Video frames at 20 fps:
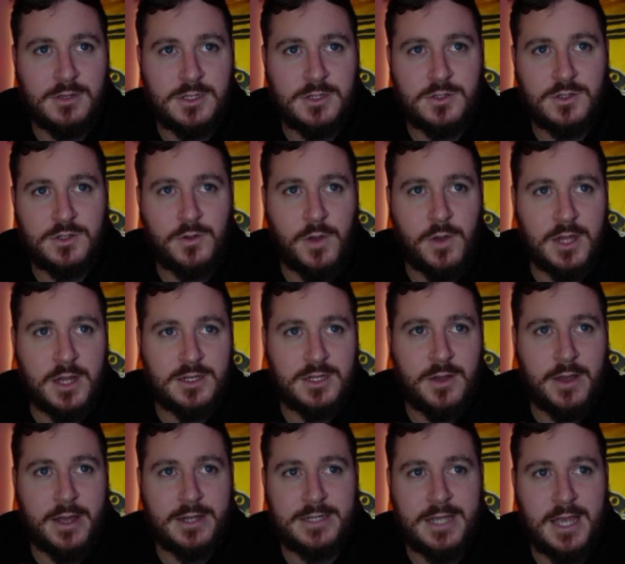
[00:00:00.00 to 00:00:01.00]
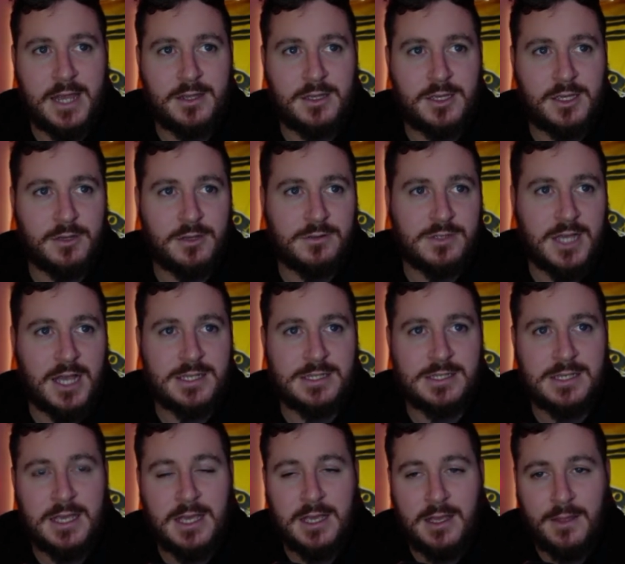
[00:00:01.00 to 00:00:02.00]
to our 10 kills us.
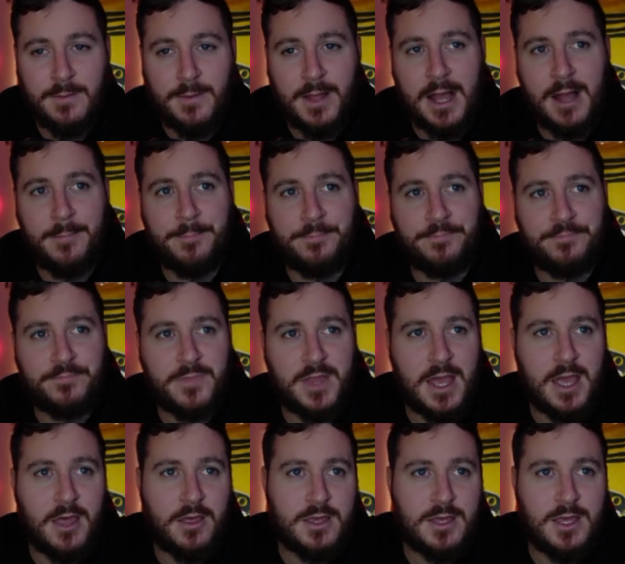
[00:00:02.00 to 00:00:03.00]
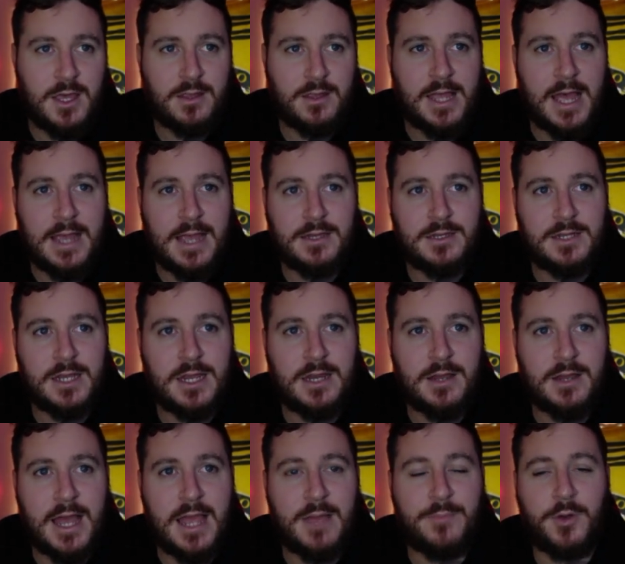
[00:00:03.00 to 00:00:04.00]
They only kicked 8
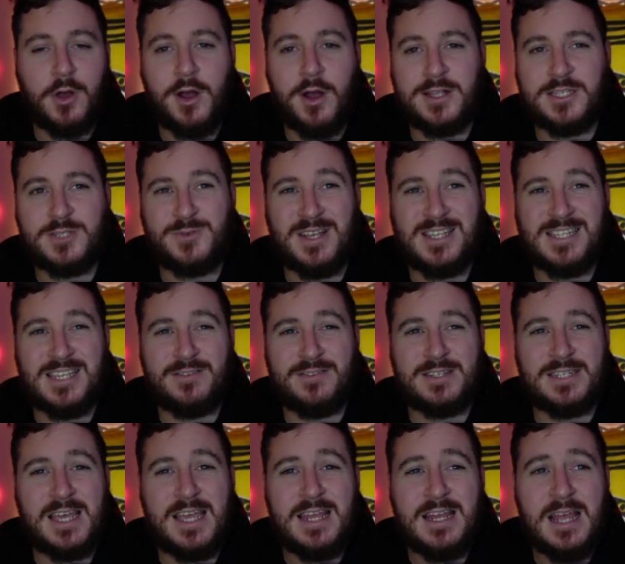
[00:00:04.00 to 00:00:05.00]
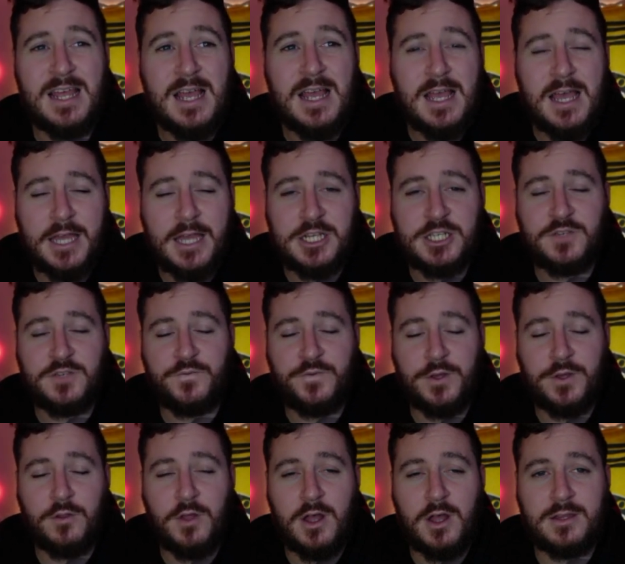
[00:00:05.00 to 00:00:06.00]
behinds to our 17. It just
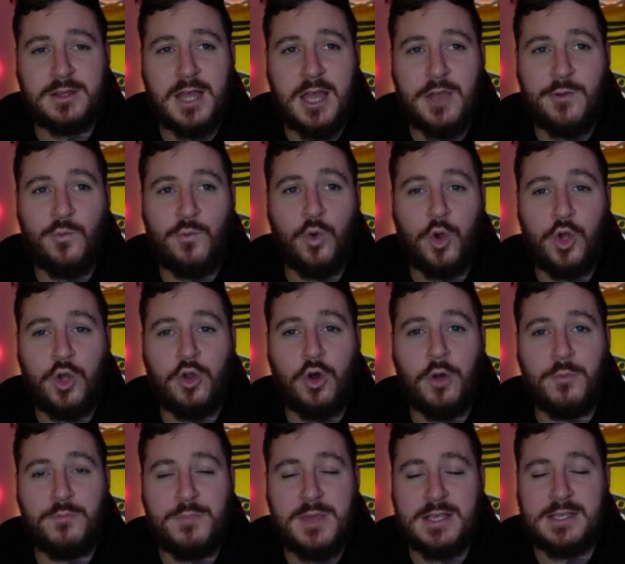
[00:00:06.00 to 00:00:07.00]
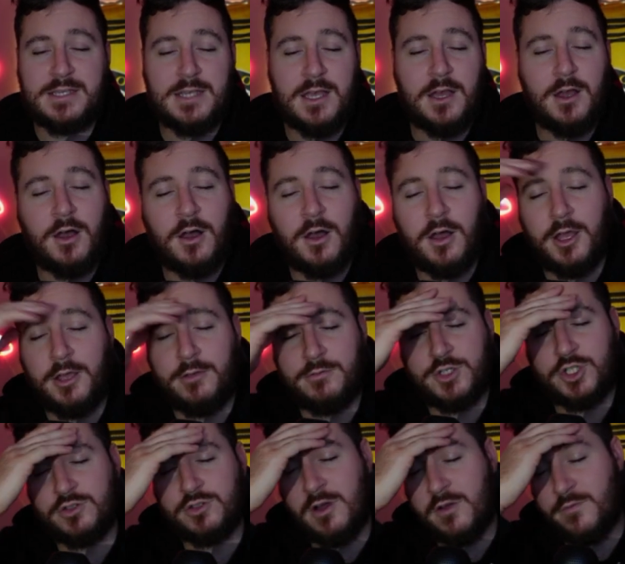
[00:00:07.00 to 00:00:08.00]
felt like they would not miss. It was
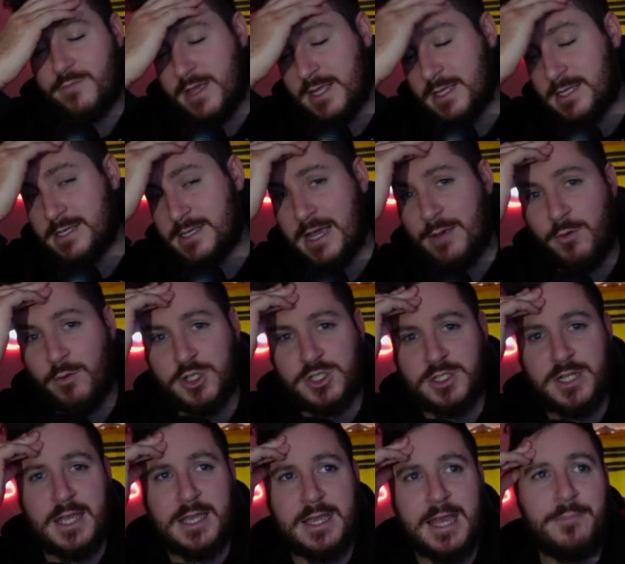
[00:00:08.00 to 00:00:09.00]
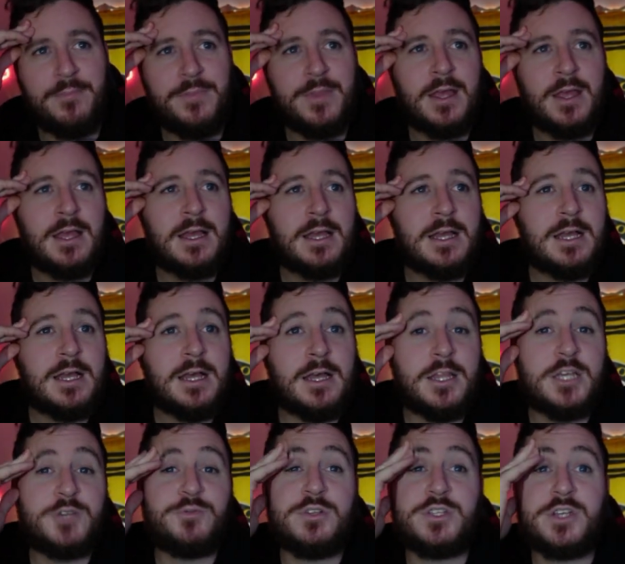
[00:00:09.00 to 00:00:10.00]
driving me insane watching that game.
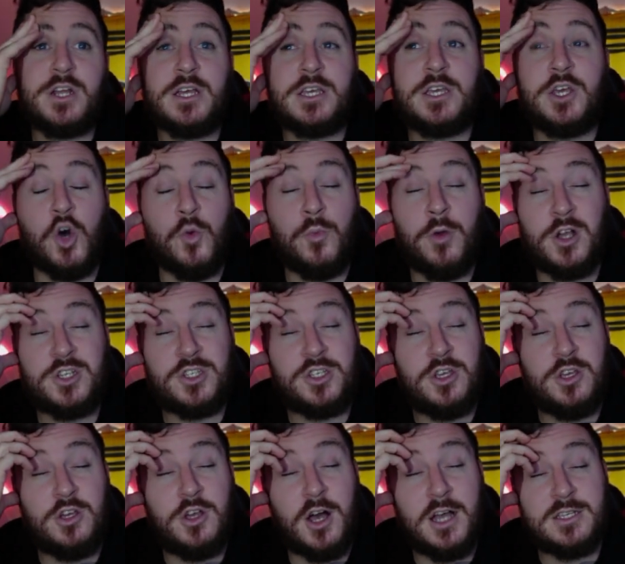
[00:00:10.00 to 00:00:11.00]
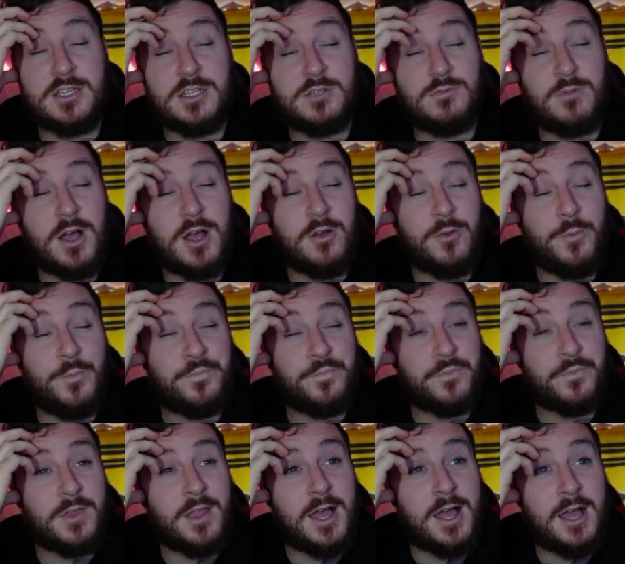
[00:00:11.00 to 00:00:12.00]
This one's going to kill most of you guys as well.
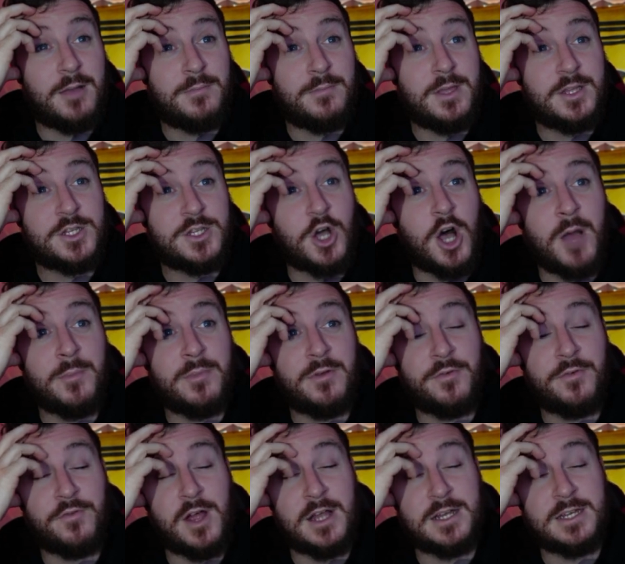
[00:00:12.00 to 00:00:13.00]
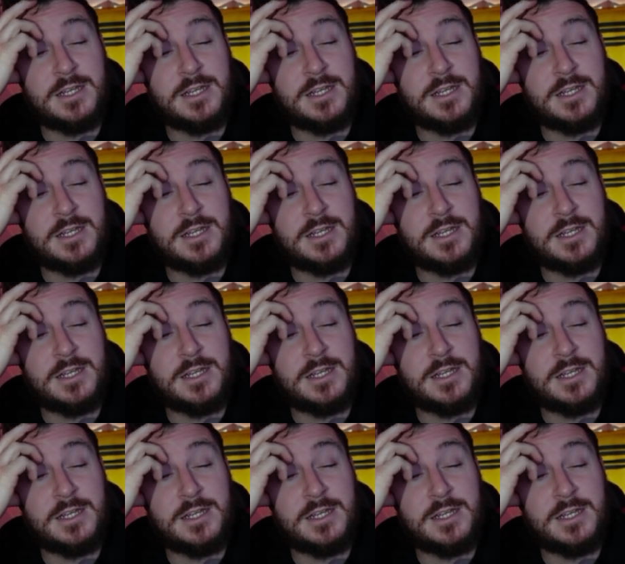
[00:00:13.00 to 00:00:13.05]
Time in front.